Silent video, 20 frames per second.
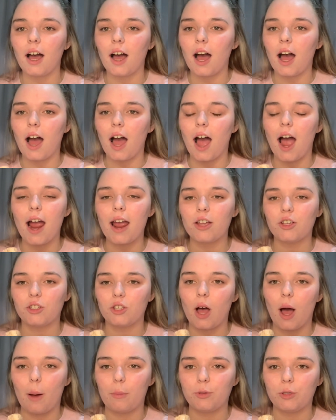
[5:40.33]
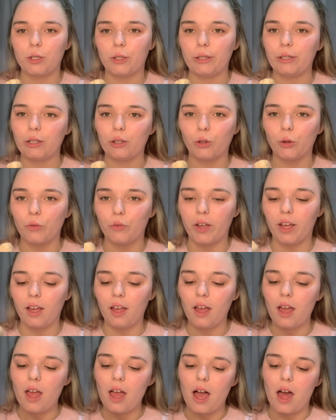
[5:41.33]
I just absolutely love it,
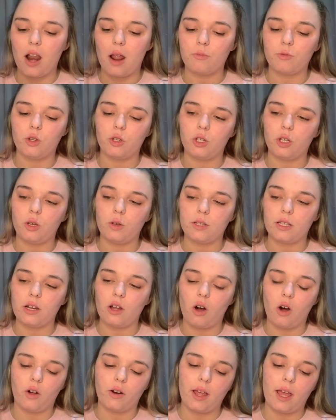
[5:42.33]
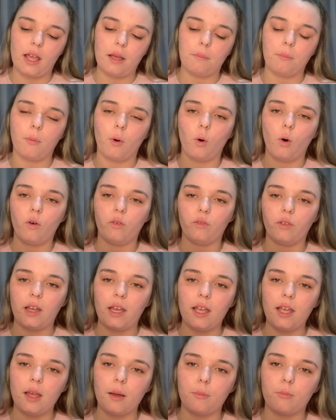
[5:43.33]
and I'm just using it on a
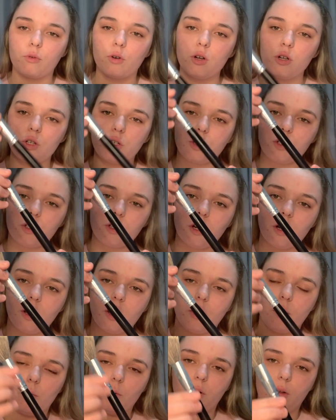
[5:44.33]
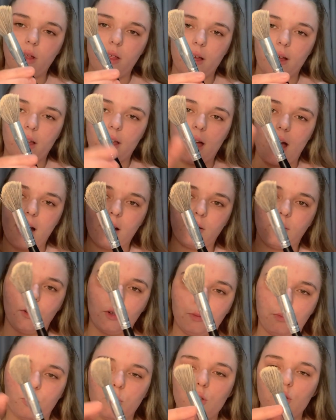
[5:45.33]
Morphe brush, like an angled
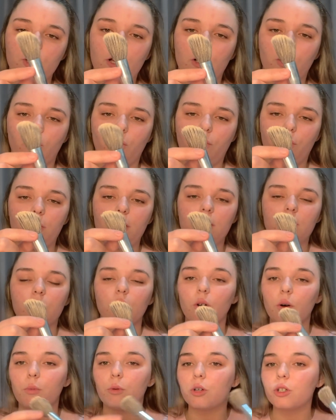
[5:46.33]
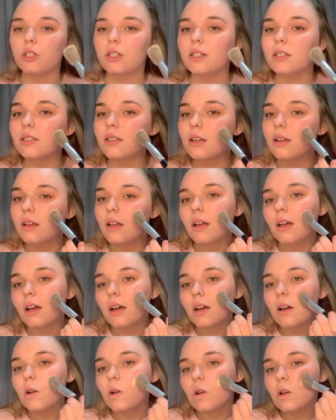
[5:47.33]
brush. I love these sort of brushes.
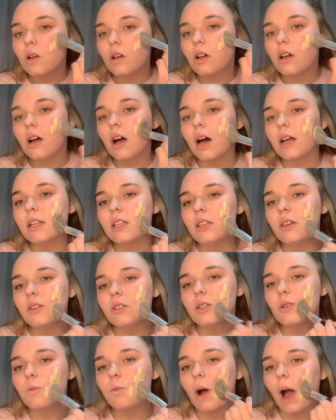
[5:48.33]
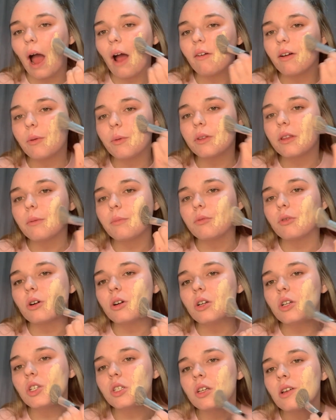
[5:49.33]
I didn't used to wear it with a
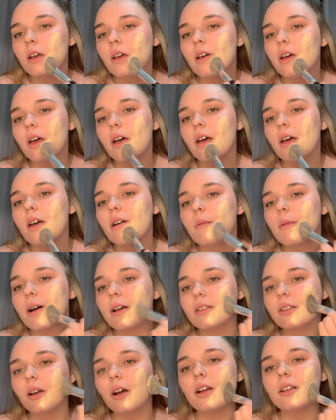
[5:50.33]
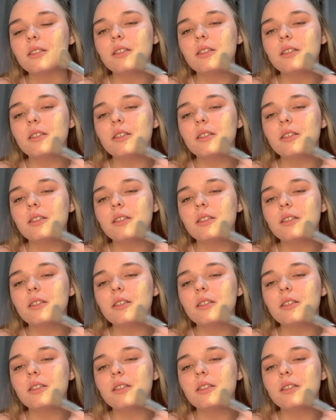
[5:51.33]
brush. I